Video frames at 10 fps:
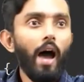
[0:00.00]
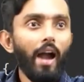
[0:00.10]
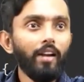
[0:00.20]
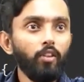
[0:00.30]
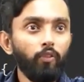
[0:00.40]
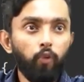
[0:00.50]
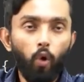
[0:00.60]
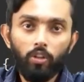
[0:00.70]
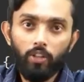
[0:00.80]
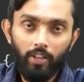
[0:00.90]
At the
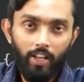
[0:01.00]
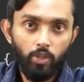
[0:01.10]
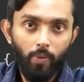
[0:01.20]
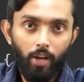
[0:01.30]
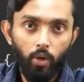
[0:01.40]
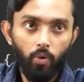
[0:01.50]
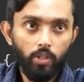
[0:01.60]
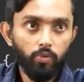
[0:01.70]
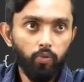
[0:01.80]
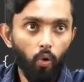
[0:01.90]
fourth index, value
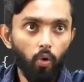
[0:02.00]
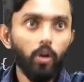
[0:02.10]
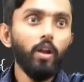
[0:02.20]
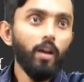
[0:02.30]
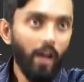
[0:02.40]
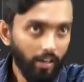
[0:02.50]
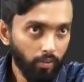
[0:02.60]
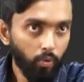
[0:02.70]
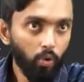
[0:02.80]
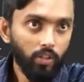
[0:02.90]
was 4. At
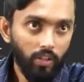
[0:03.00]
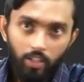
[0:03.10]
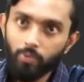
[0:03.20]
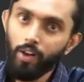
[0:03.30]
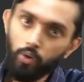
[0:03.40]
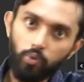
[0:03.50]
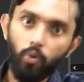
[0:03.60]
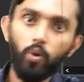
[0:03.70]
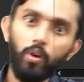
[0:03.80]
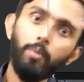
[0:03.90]
the fourth index, value is
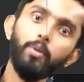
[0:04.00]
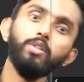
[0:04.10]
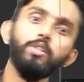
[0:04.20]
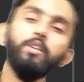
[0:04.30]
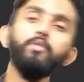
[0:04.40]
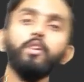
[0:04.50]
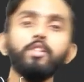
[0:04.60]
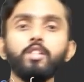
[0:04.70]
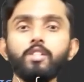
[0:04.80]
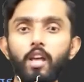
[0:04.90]
4 only, because if it
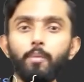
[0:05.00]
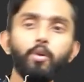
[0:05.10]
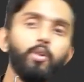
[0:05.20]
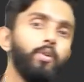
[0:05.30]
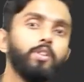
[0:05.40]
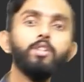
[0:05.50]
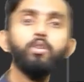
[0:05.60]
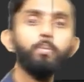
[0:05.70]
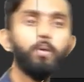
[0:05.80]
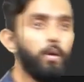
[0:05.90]
is the same, you inverse
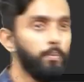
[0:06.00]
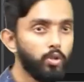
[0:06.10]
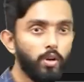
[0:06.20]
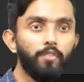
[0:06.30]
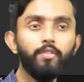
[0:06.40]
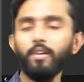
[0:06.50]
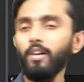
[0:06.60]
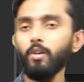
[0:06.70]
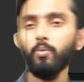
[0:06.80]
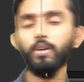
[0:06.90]
it, no problem. So
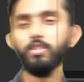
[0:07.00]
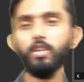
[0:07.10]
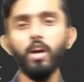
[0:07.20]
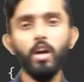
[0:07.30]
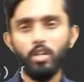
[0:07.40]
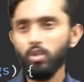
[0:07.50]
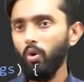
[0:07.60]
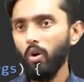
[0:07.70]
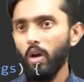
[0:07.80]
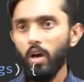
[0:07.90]
definitely it works.
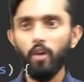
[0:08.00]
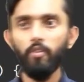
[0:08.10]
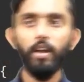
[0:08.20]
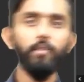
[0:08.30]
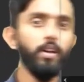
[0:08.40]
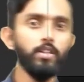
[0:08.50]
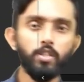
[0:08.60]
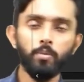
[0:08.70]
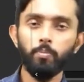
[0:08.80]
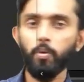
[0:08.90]
So a very, very
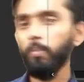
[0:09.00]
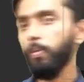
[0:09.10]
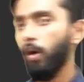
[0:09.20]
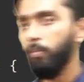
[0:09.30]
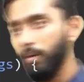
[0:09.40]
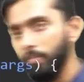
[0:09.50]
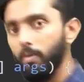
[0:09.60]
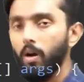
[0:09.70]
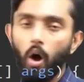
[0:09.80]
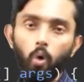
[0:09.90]
simple problem,
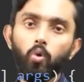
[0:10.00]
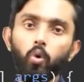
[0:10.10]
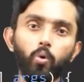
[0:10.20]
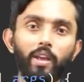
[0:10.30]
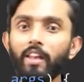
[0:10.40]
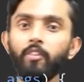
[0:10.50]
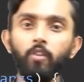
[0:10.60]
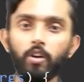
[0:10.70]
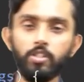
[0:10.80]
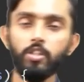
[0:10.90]
how to
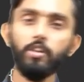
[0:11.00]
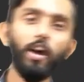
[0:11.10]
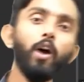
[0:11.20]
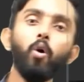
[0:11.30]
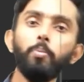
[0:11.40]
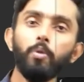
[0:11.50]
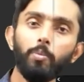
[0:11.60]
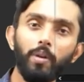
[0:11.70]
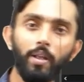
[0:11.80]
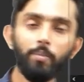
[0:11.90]
inverse it. I hope you
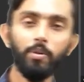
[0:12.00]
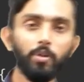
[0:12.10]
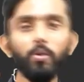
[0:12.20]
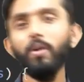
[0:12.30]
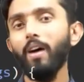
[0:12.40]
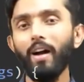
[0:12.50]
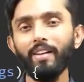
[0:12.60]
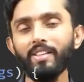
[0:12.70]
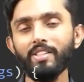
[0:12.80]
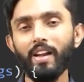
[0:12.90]
have been able to
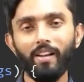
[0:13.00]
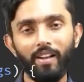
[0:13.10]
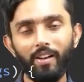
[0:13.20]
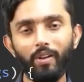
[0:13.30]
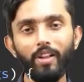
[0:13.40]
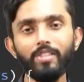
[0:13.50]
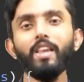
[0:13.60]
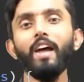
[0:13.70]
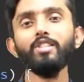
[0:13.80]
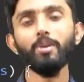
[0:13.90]
understand. Now let's
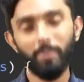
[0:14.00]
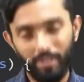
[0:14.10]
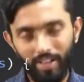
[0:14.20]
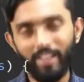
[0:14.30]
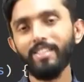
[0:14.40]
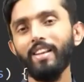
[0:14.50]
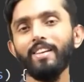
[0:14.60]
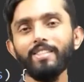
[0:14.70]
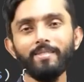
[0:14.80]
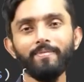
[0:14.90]
catch up in the next
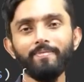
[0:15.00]
class.